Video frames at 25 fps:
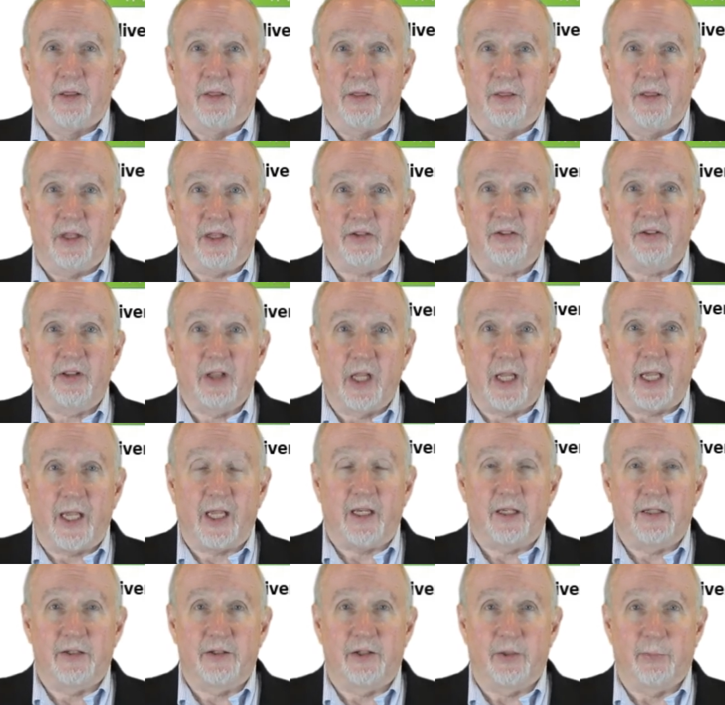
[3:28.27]
This
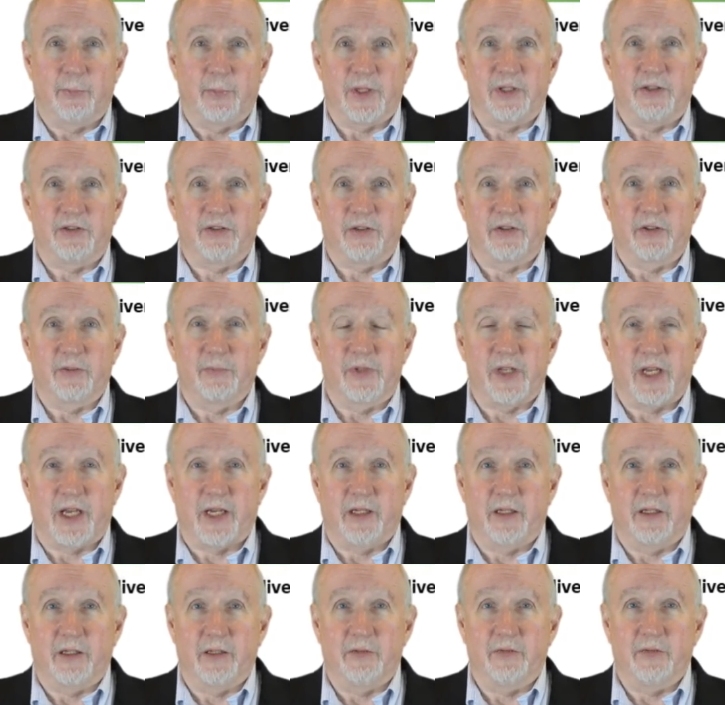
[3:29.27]
link to business
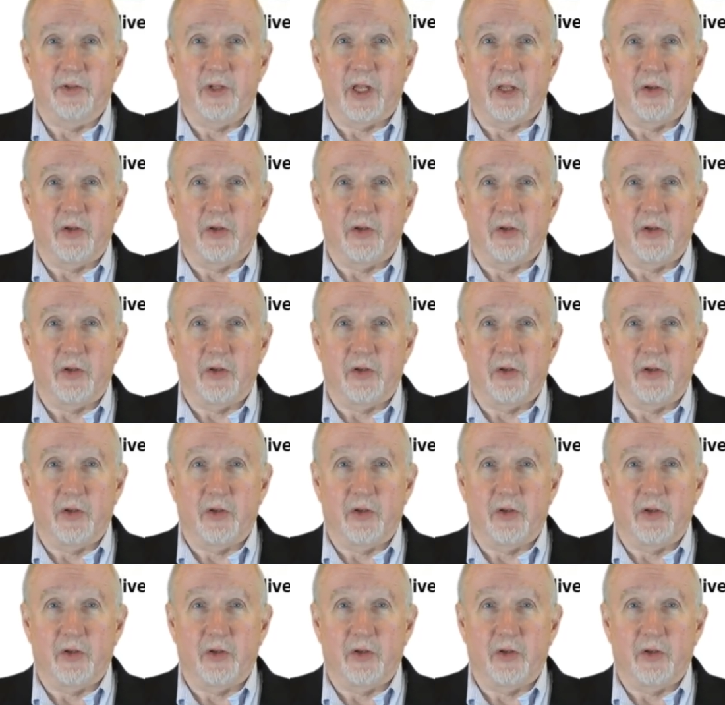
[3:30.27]
objectives,